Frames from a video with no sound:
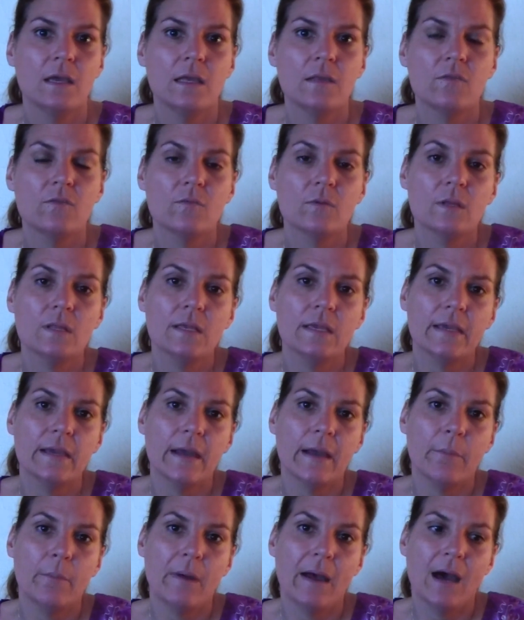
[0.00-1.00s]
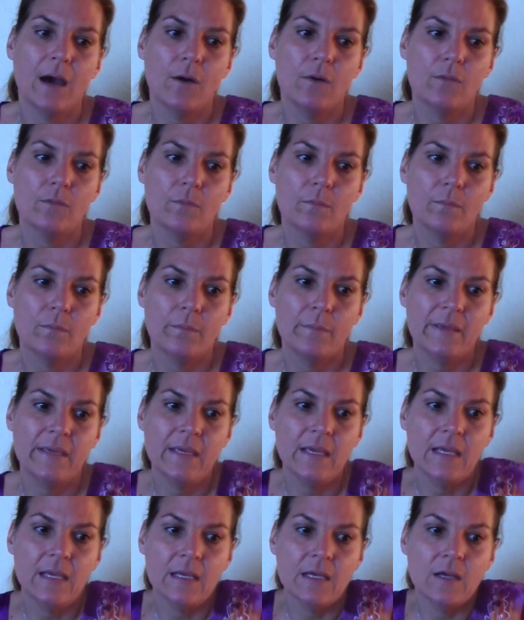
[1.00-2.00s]
it's really about
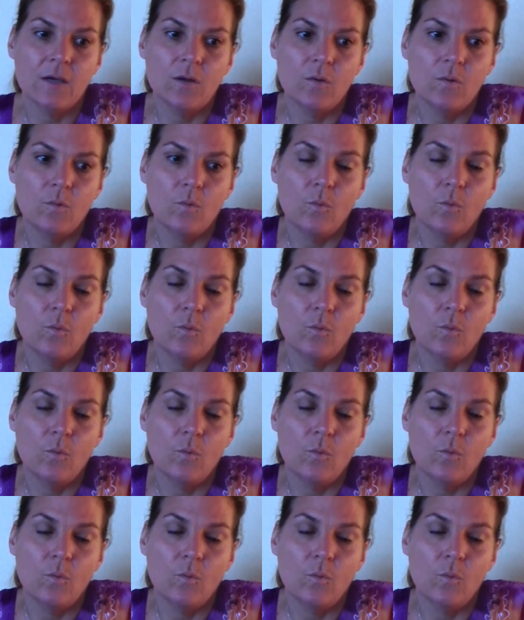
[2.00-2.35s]
being